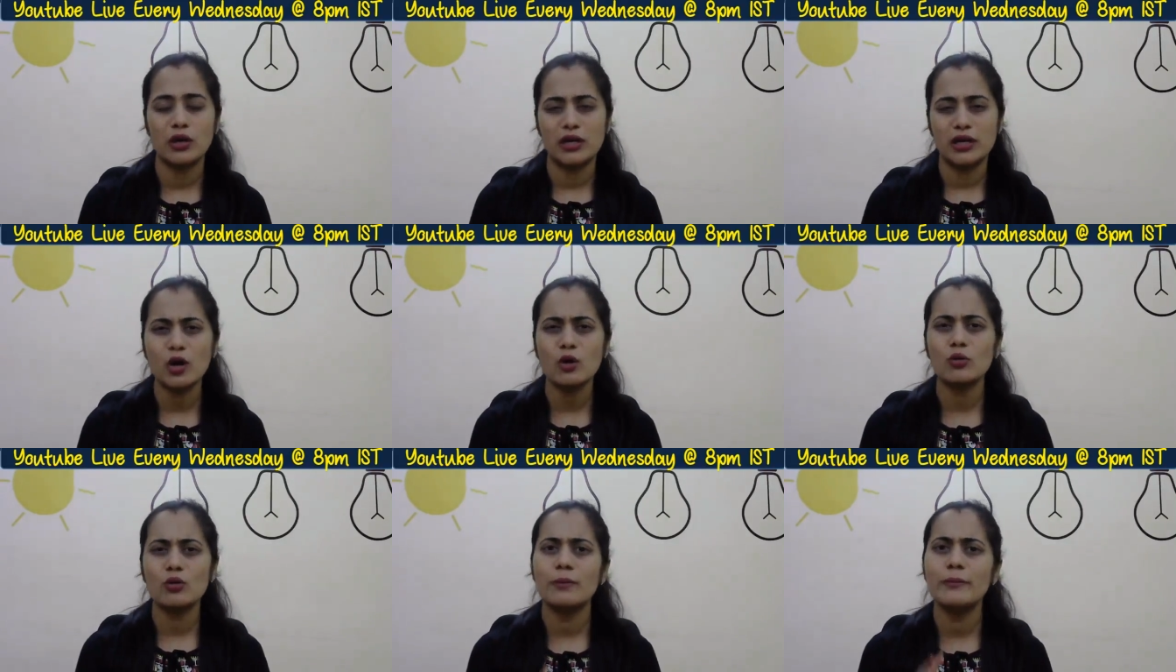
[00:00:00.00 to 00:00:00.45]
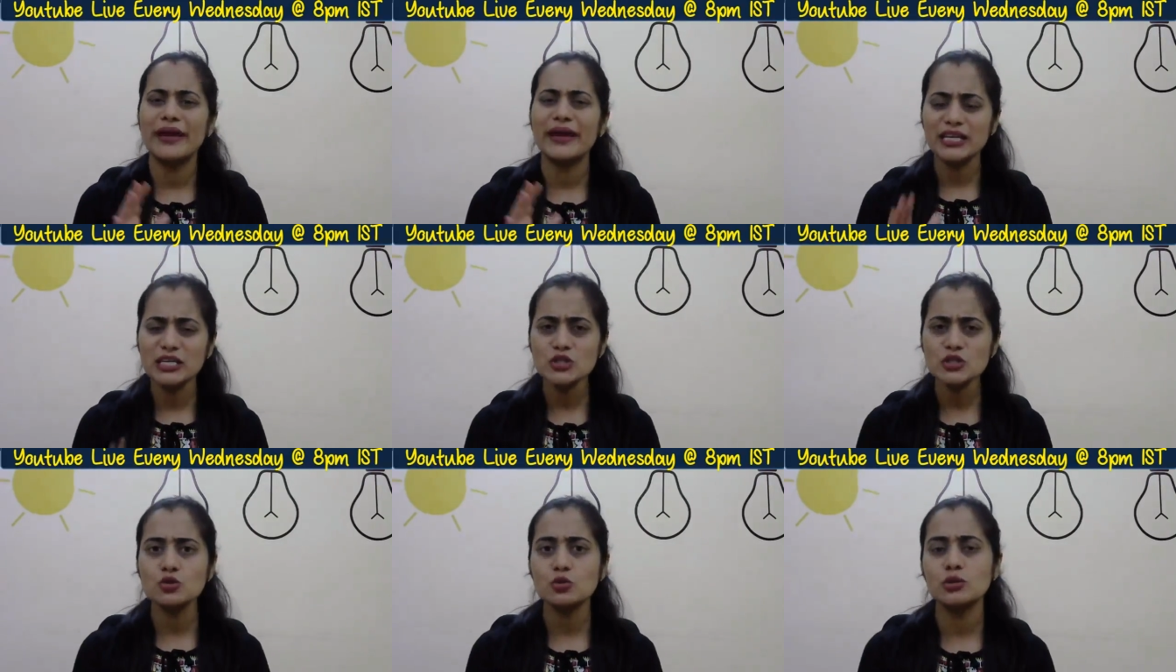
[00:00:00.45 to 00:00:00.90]
Now, many
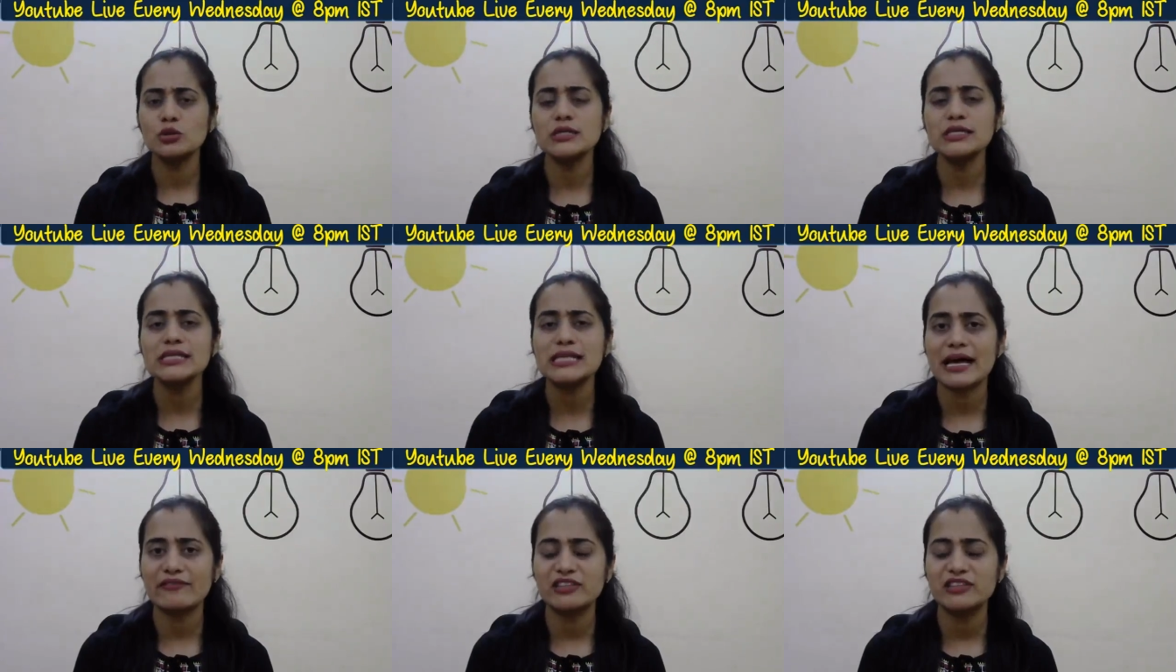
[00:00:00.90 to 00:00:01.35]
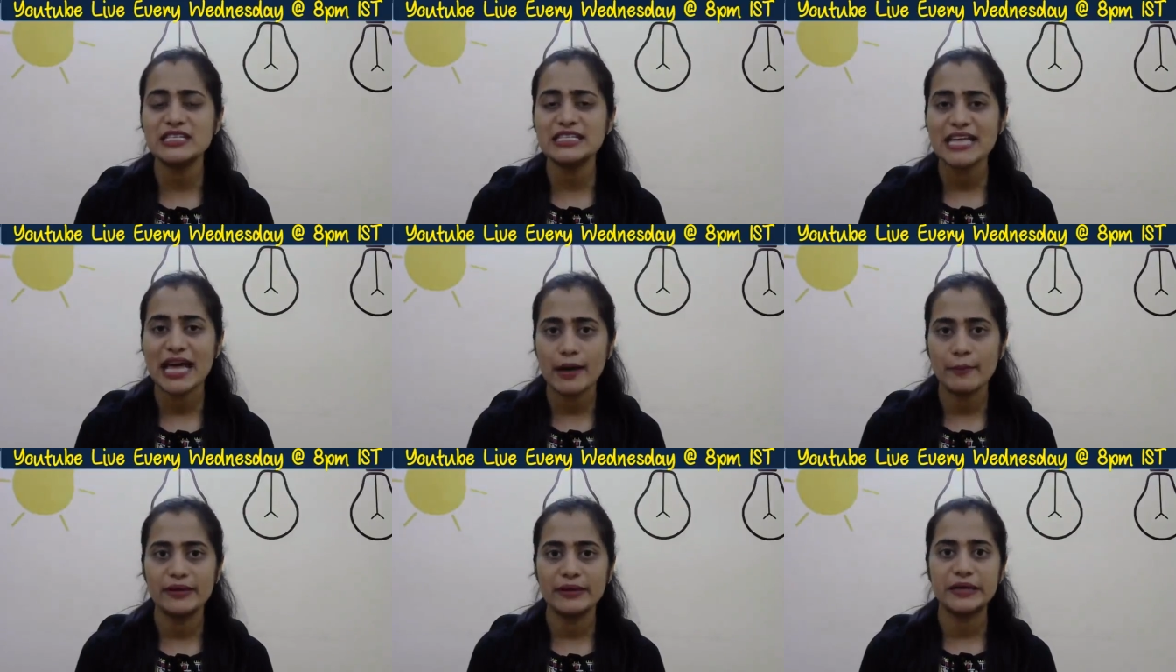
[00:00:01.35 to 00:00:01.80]
students have this
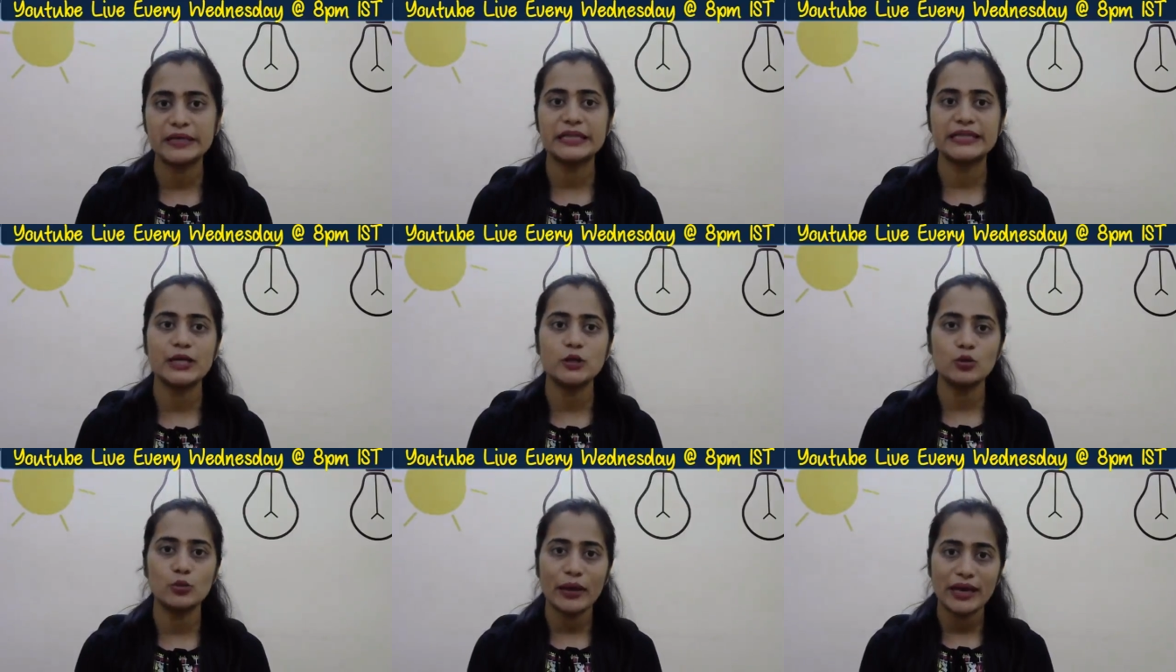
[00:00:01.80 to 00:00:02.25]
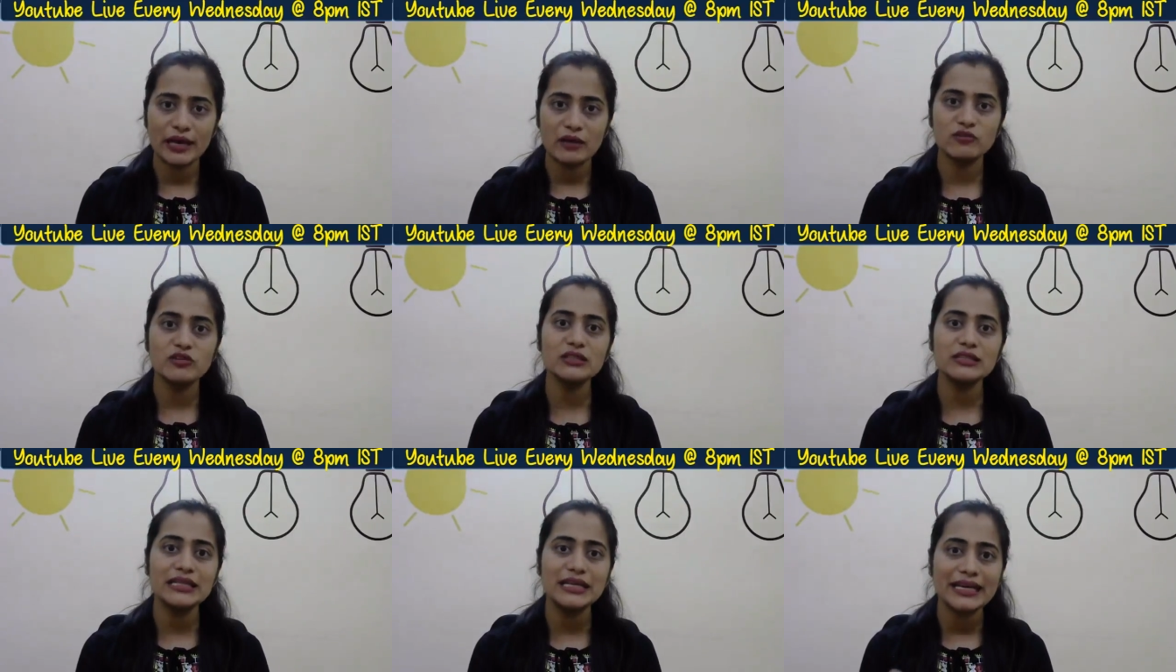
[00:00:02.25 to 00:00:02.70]
habit that whenever
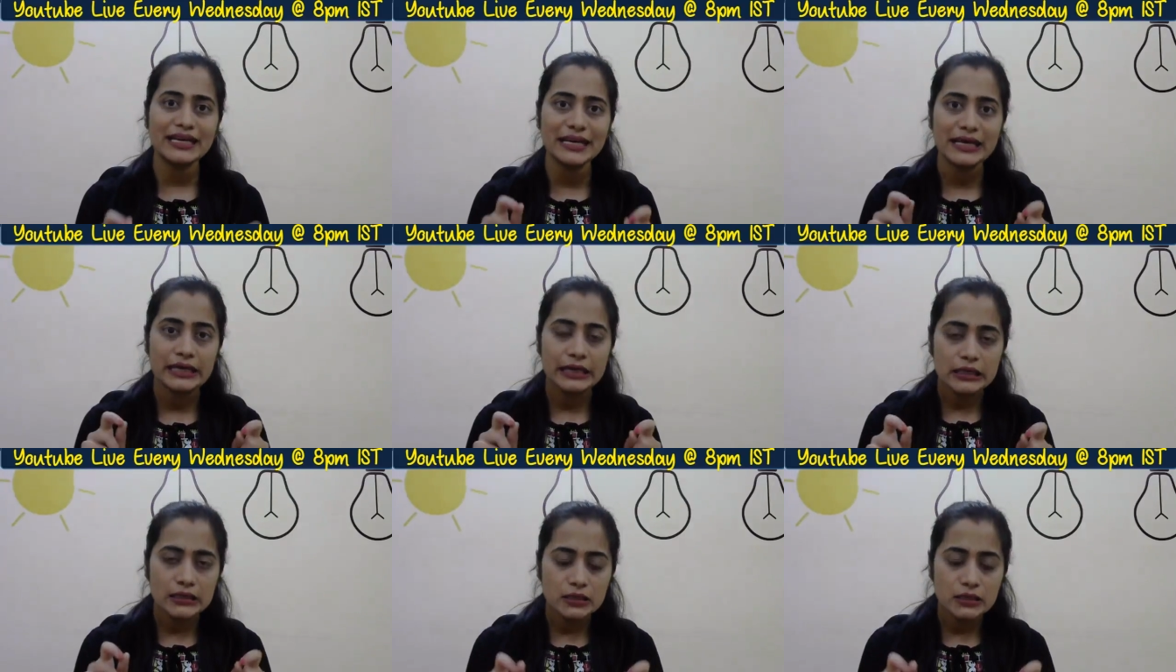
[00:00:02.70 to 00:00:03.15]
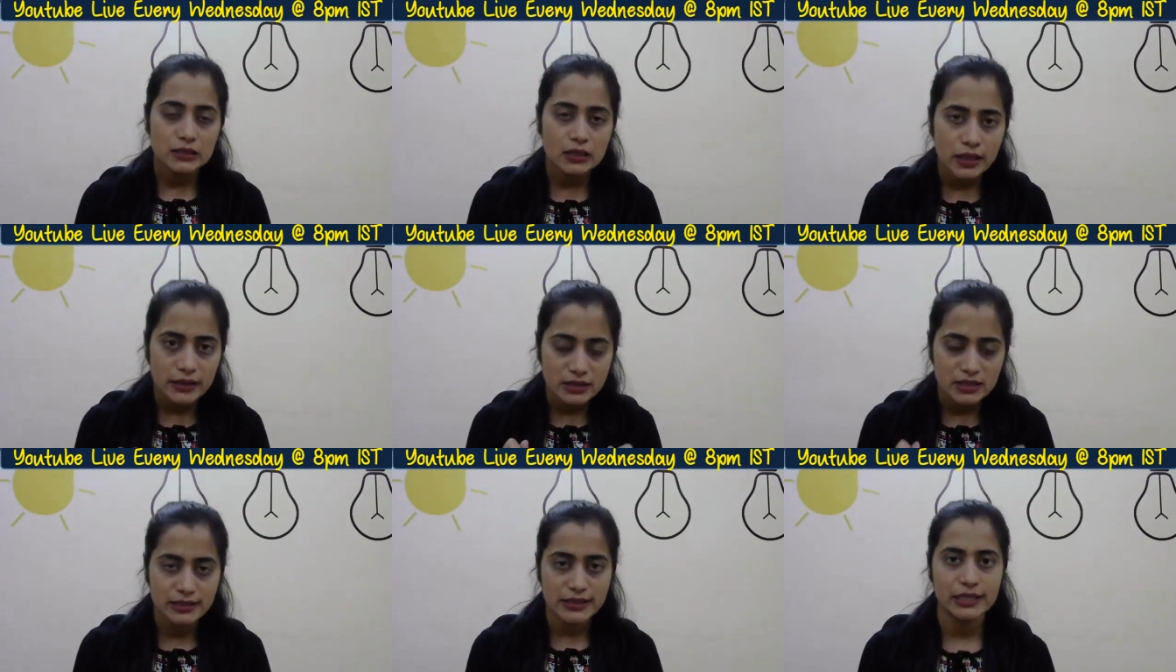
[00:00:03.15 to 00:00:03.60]
they
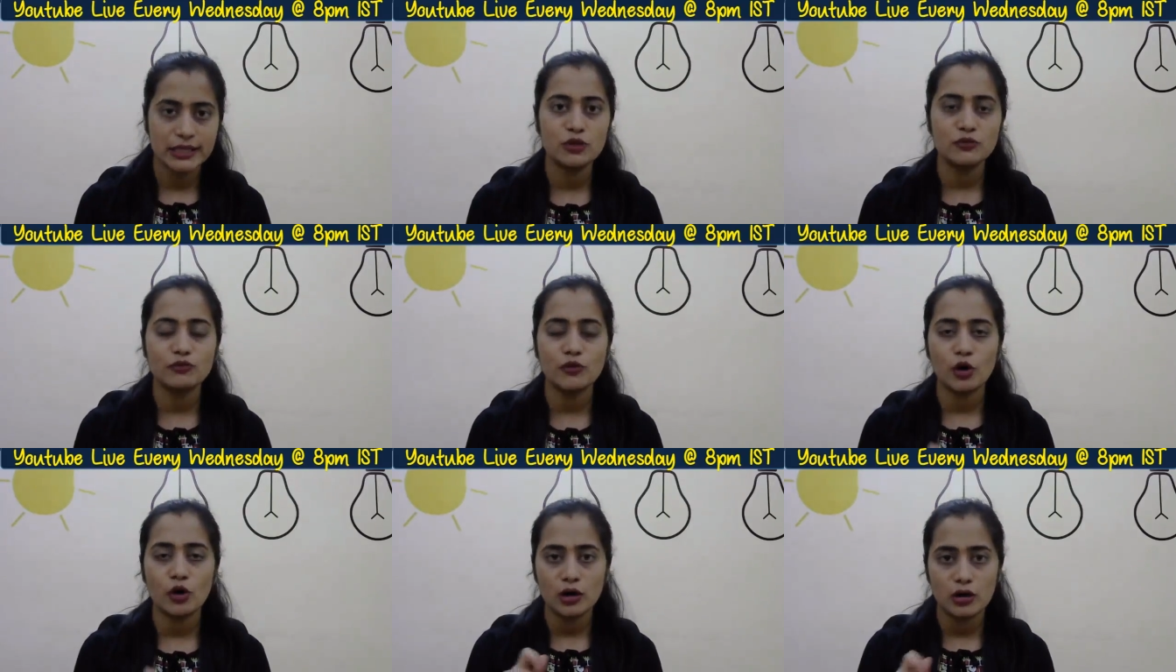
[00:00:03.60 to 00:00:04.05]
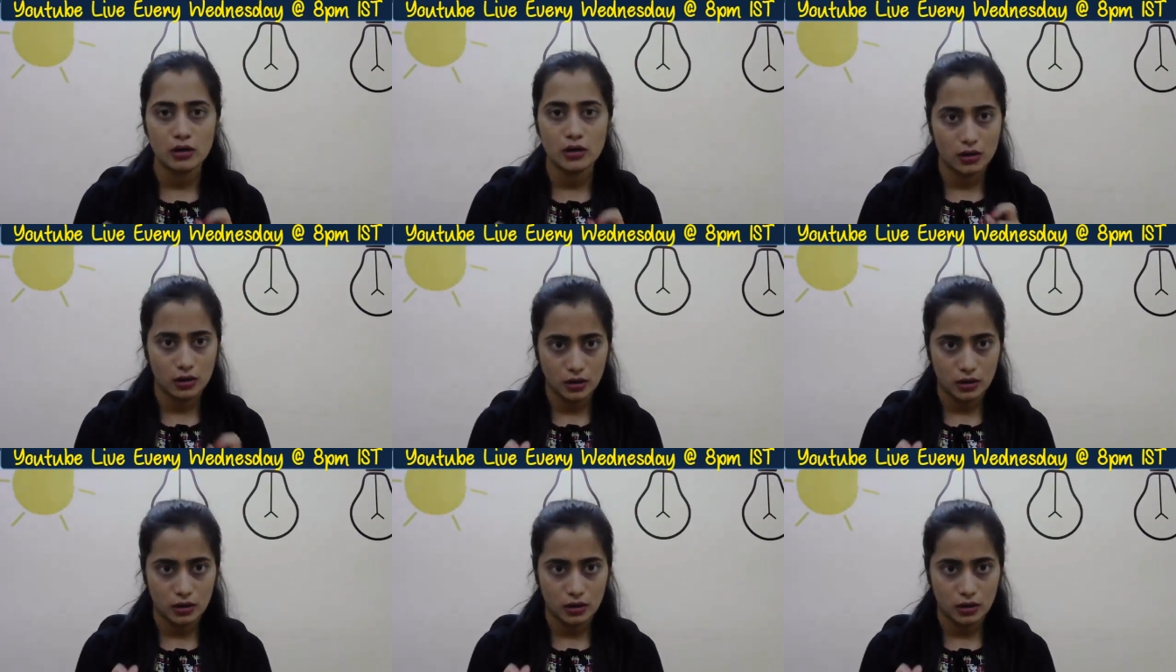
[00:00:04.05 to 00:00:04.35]
sit for